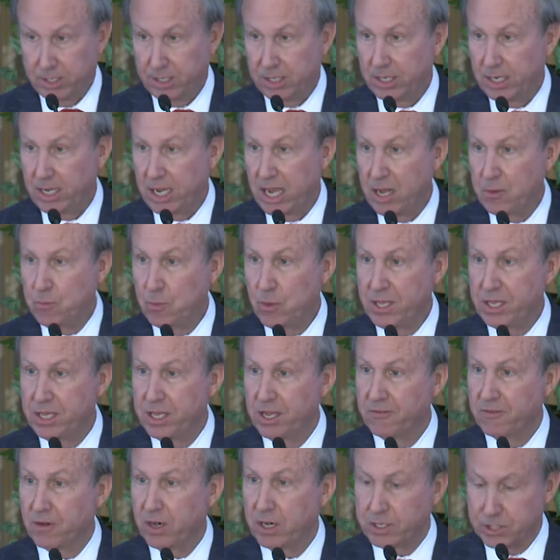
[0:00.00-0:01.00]
And we
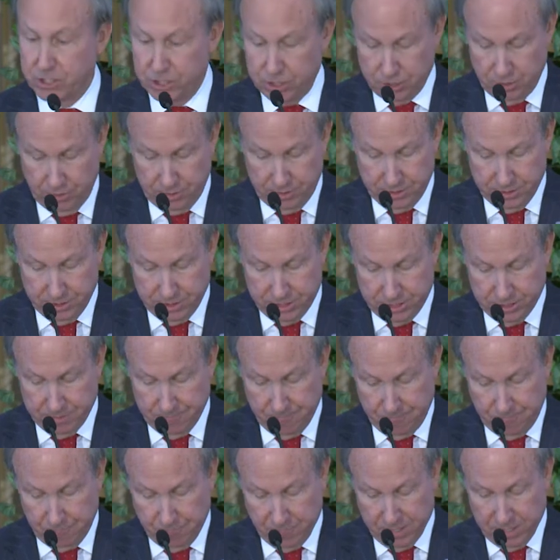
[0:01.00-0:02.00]
give our students
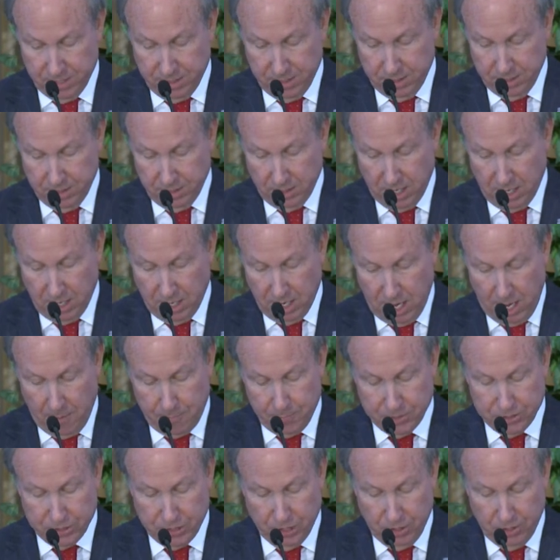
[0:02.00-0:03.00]

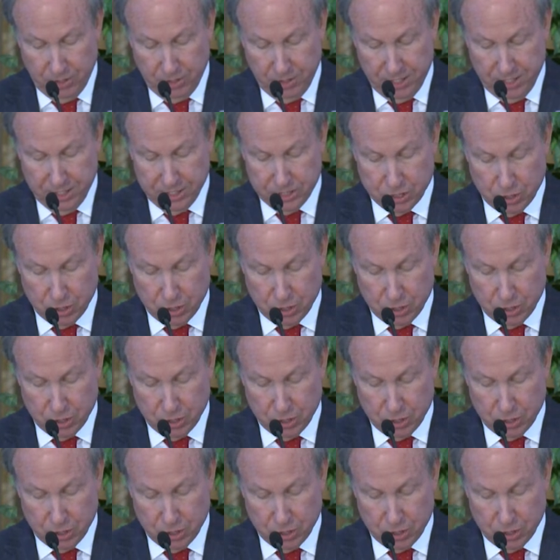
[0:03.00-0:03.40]
opportunities